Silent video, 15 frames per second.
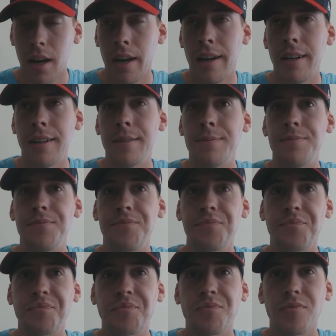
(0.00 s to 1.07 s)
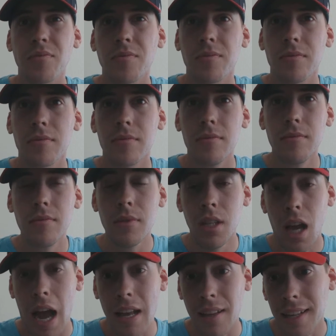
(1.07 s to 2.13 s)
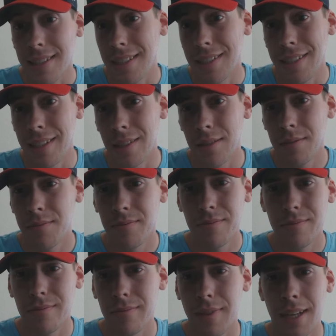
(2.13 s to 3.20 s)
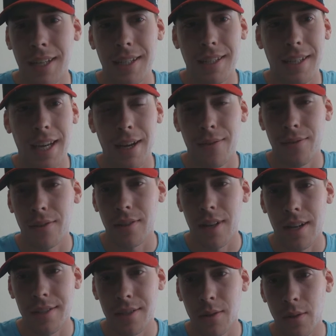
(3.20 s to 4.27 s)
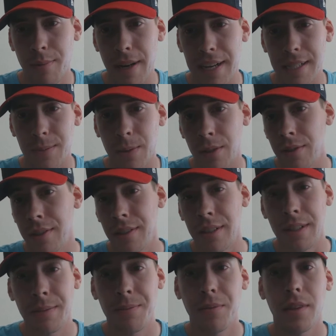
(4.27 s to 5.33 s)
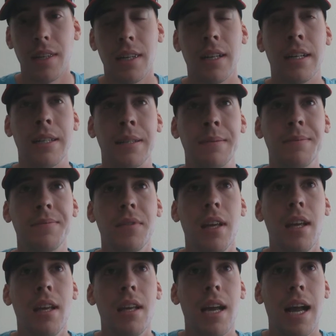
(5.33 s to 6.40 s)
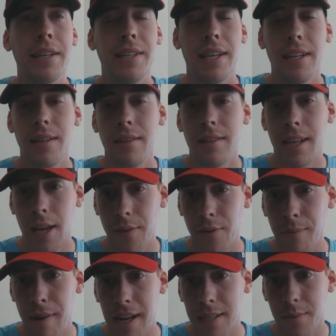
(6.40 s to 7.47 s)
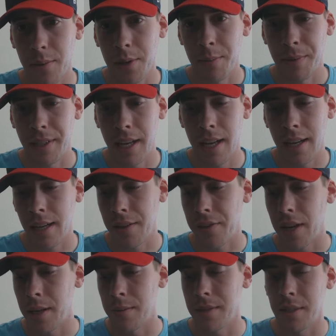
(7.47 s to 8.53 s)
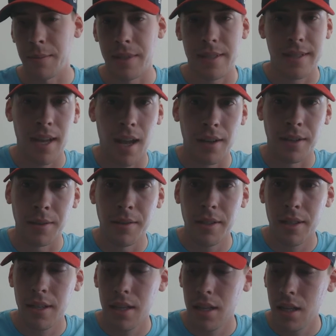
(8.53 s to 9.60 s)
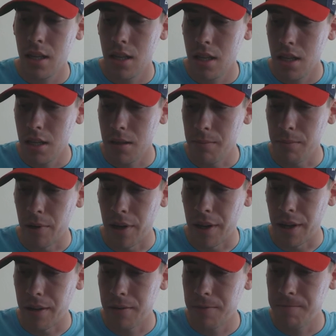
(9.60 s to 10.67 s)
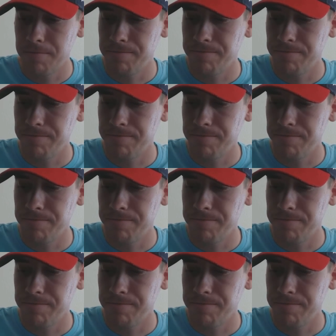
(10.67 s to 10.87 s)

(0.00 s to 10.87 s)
I like the deal. I didn't care for Alonso or Maxwell, really. I did care for Maxwell in the beginning. I thought he was going to be solid, but